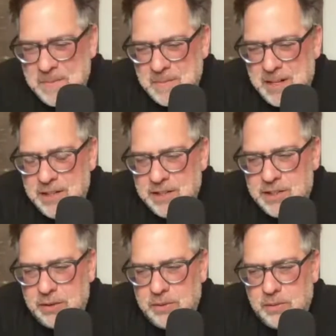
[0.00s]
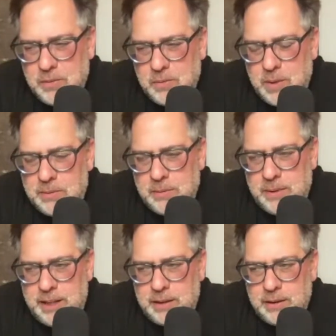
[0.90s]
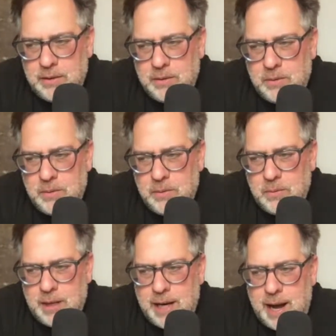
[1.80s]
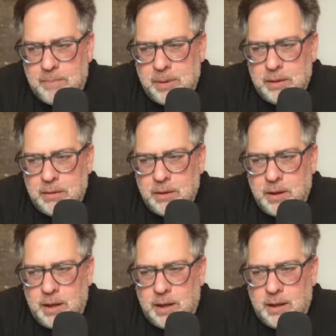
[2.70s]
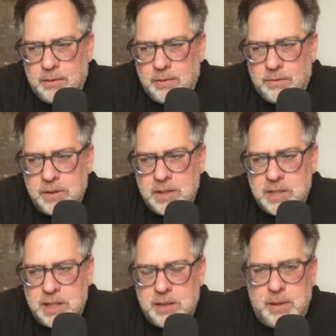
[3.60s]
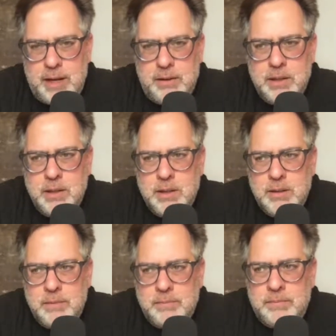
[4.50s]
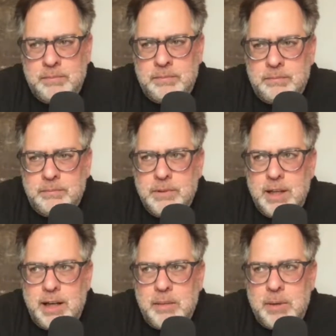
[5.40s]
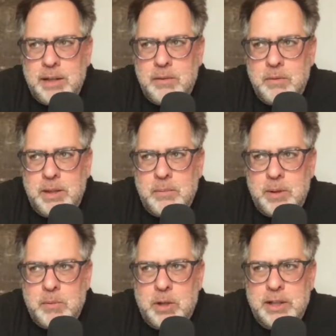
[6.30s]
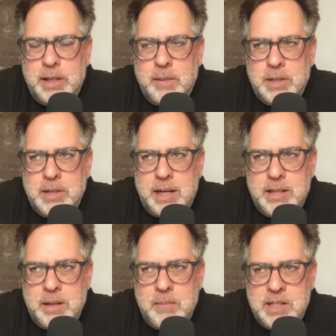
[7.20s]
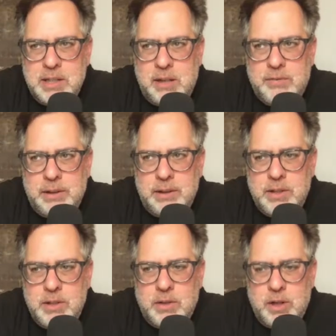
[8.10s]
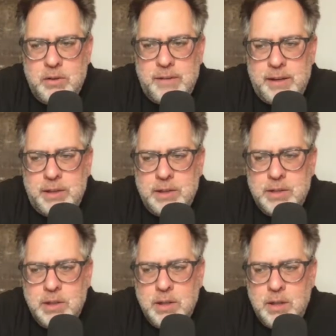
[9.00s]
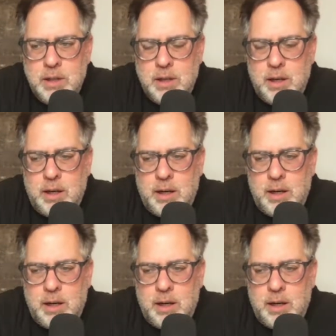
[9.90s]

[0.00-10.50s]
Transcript: So what happened for the seed round? We'd been working up the idea myself and 2 co-founders, and